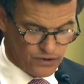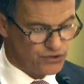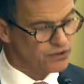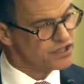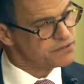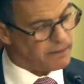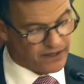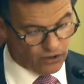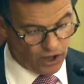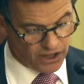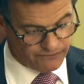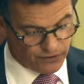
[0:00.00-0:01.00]
So despite
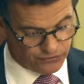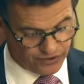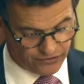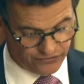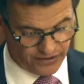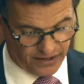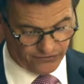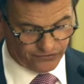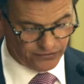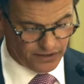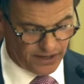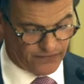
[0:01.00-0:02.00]
all of their
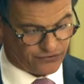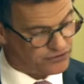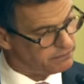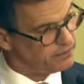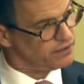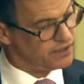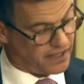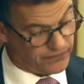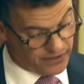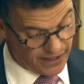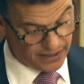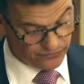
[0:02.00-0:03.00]
success and the stability in
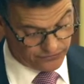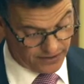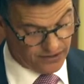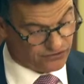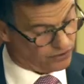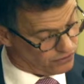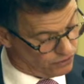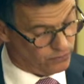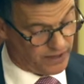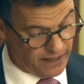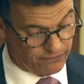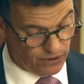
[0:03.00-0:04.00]
the United States, although
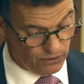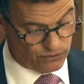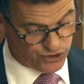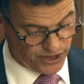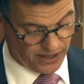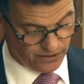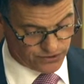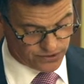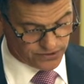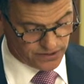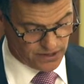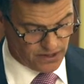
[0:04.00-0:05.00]
we have our own
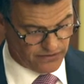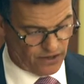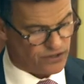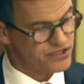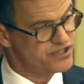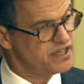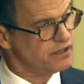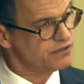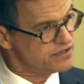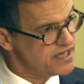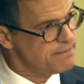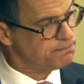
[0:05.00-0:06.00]
challenges, they are
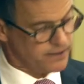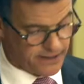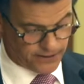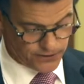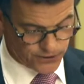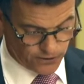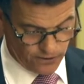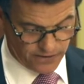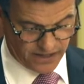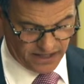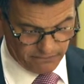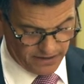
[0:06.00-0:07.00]
still deeply
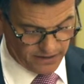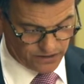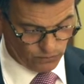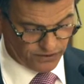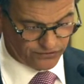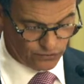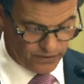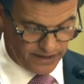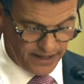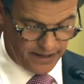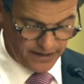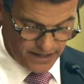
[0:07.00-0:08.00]
concerned and committed to what's
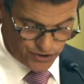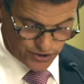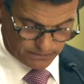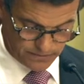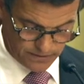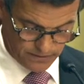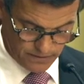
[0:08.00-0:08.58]
going on in Egypt.